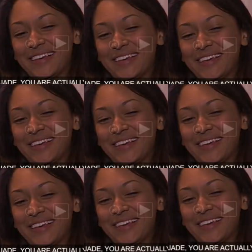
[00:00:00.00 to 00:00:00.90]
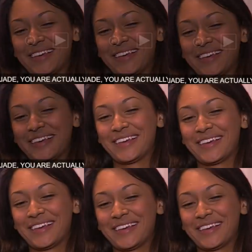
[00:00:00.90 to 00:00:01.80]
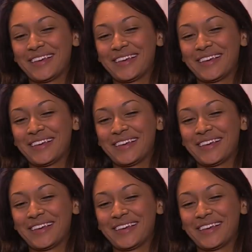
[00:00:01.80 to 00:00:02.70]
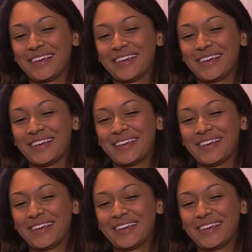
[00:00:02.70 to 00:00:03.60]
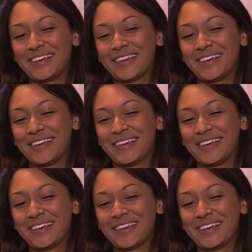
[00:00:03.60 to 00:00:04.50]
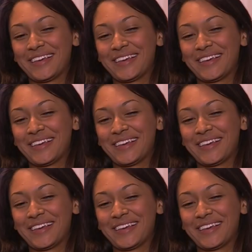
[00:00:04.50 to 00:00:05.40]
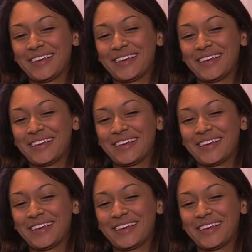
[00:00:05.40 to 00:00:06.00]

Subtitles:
This person isn't speaking.